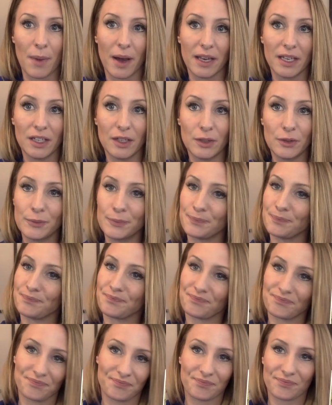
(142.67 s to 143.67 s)
on you
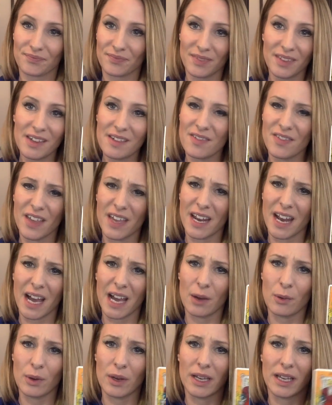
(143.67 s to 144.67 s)
then
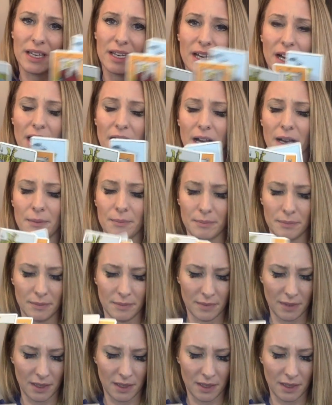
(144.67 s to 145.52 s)
i would um,